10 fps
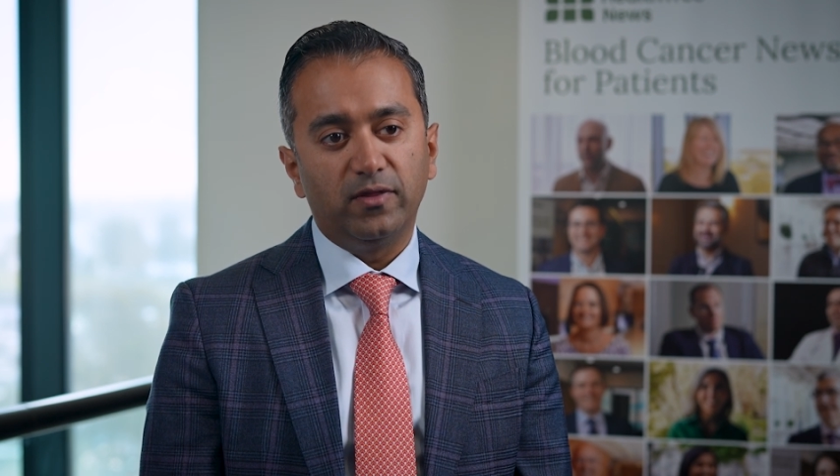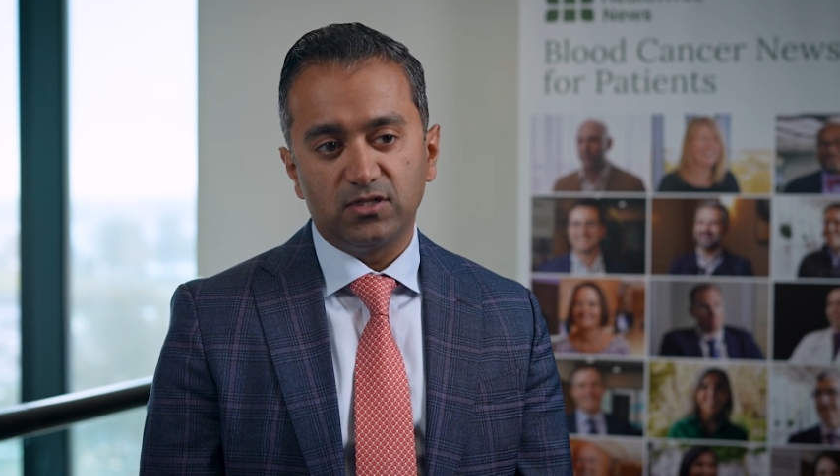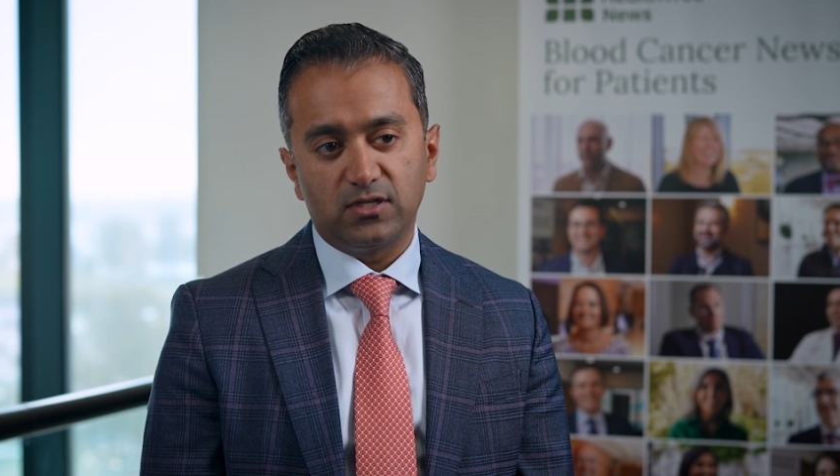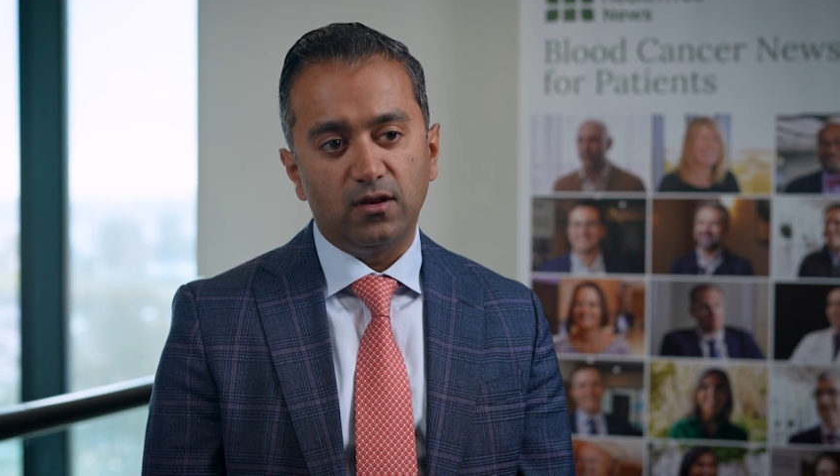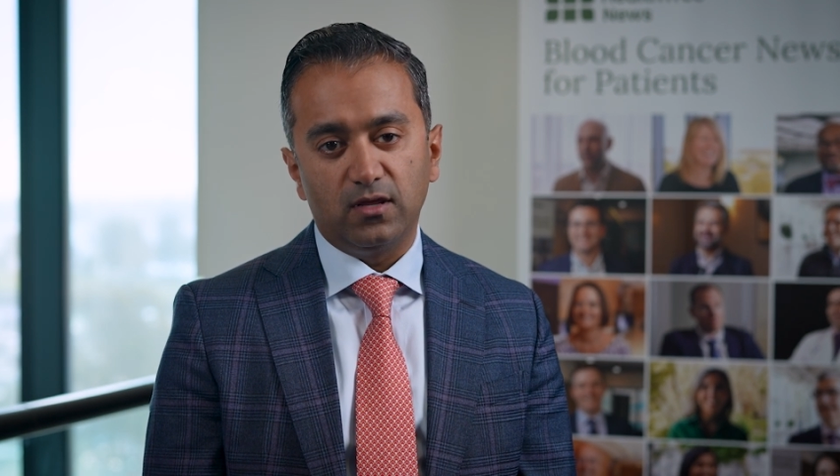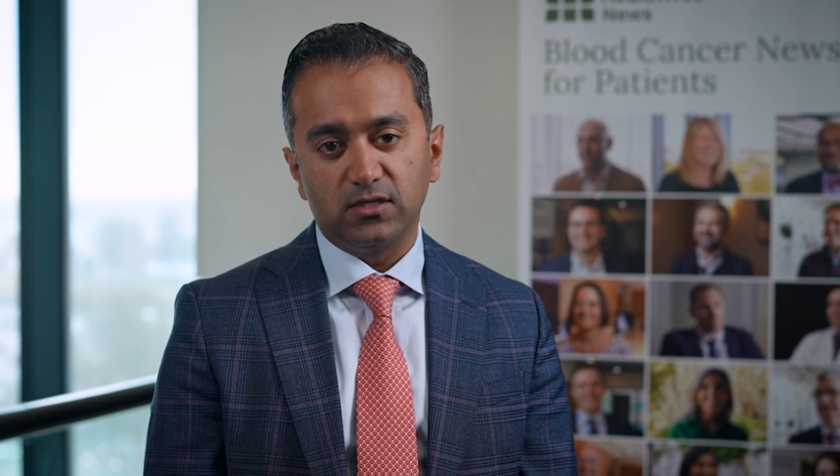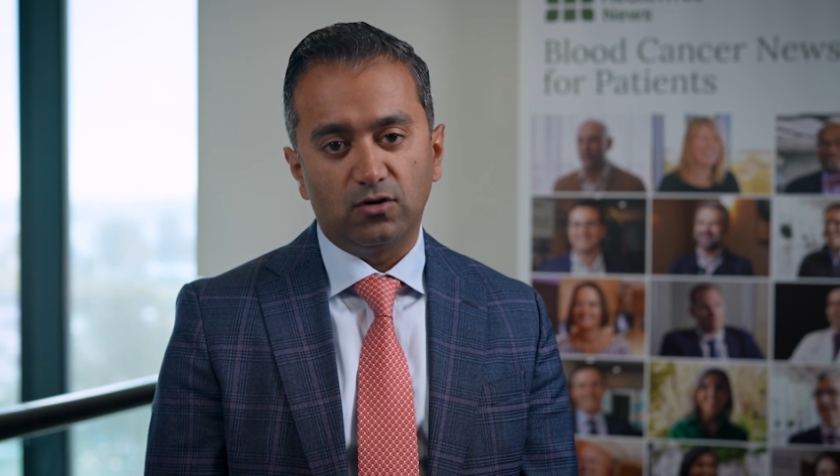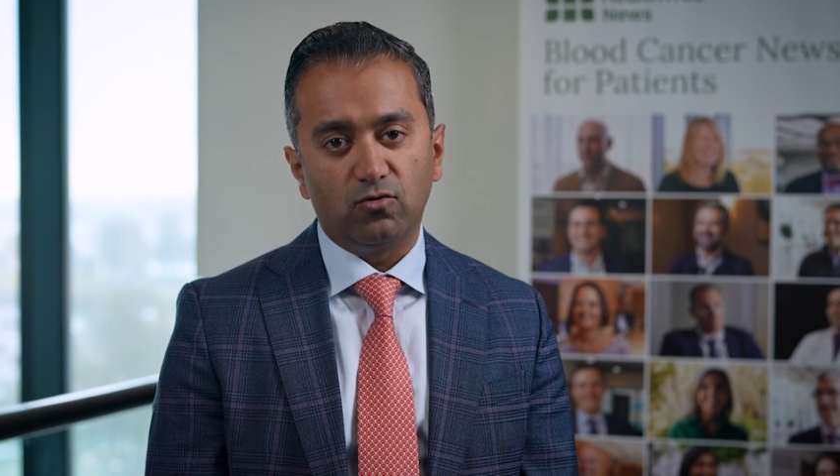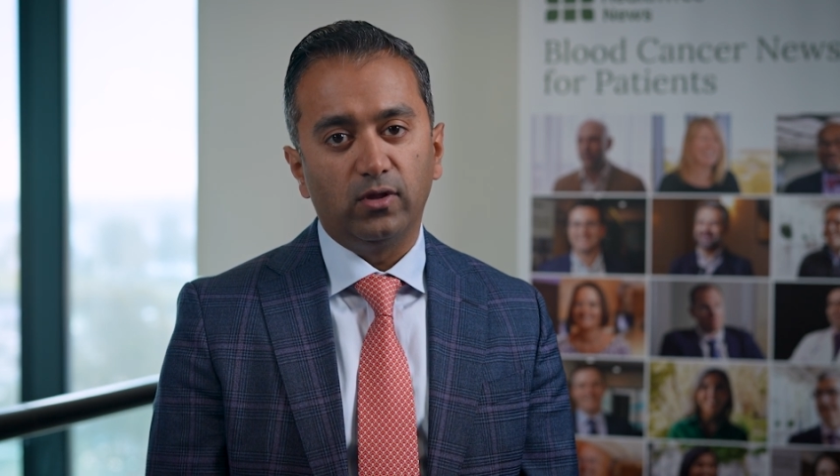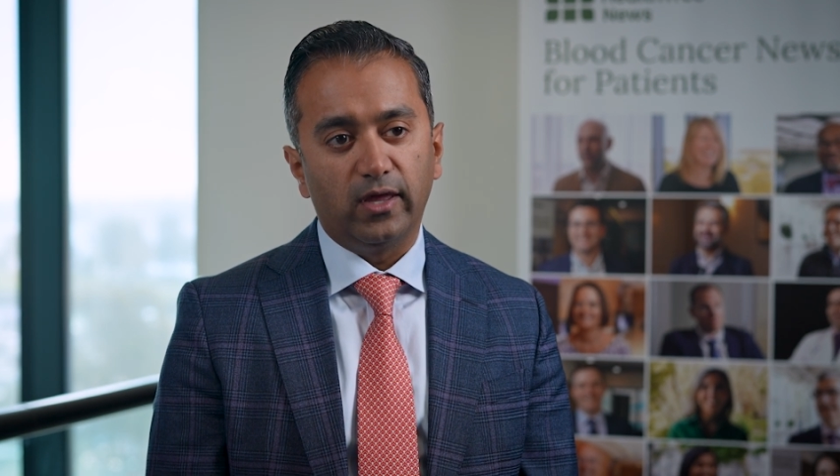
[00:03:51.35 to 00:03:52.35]
and the study is
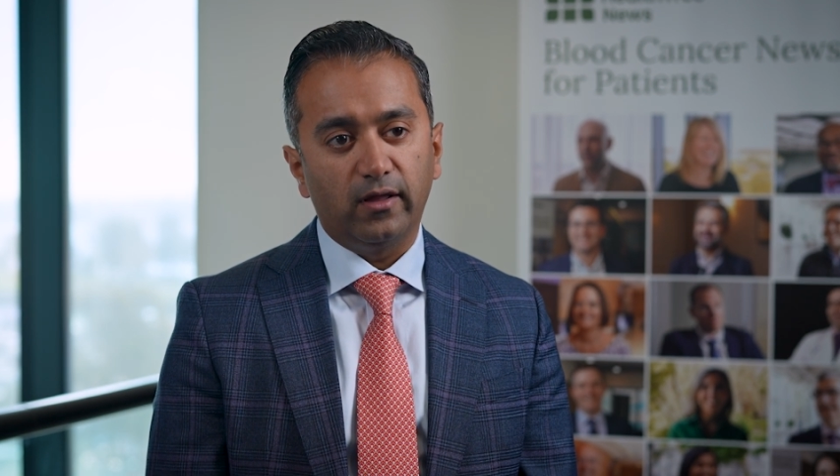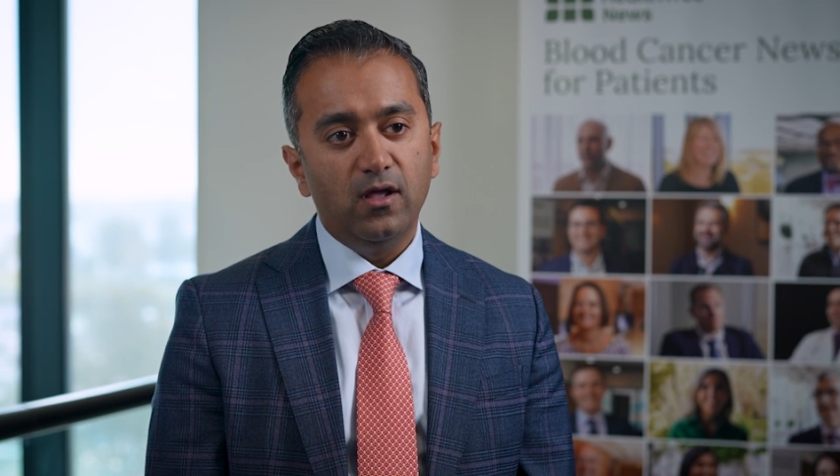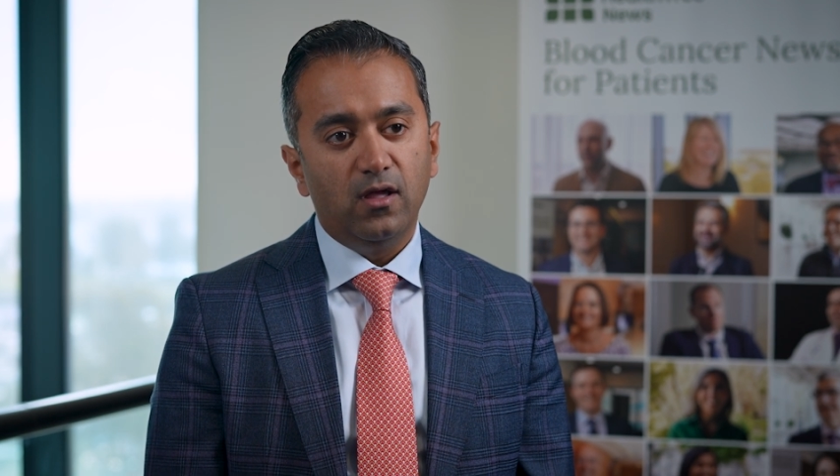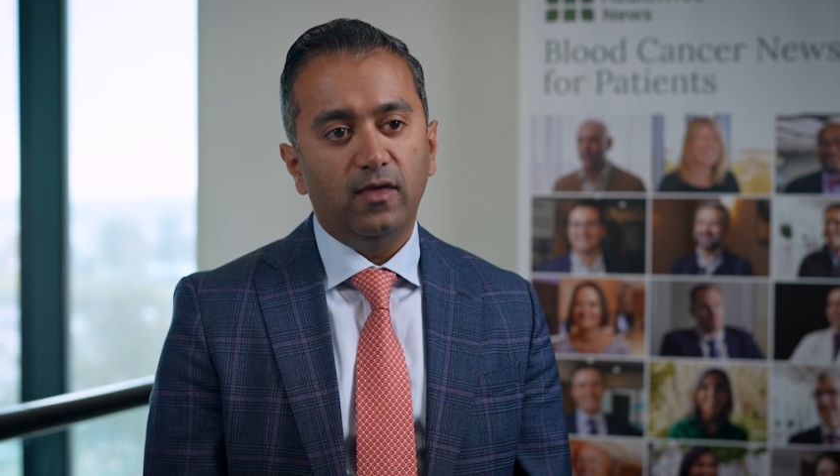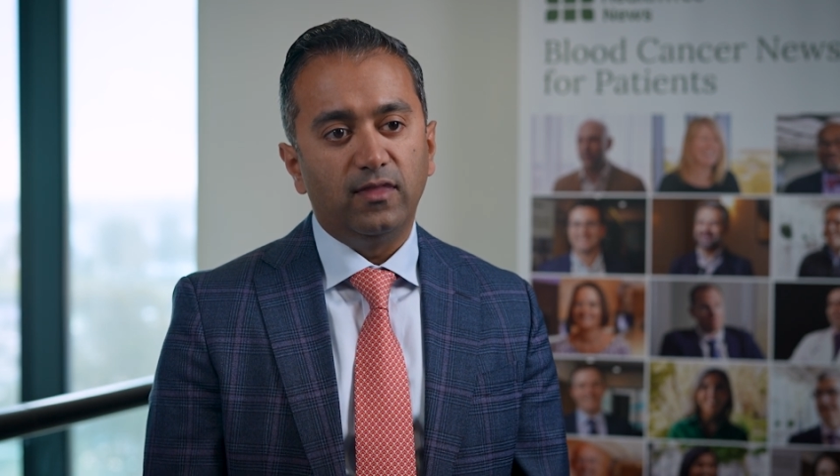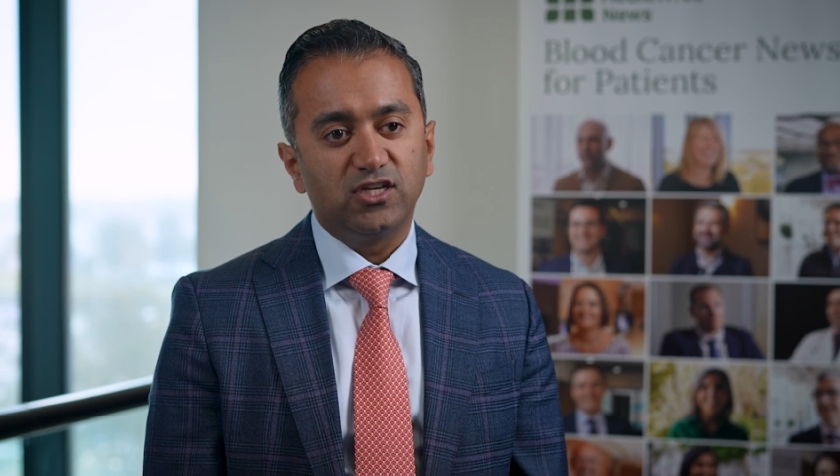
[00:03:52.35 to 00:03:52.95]
enrolling in the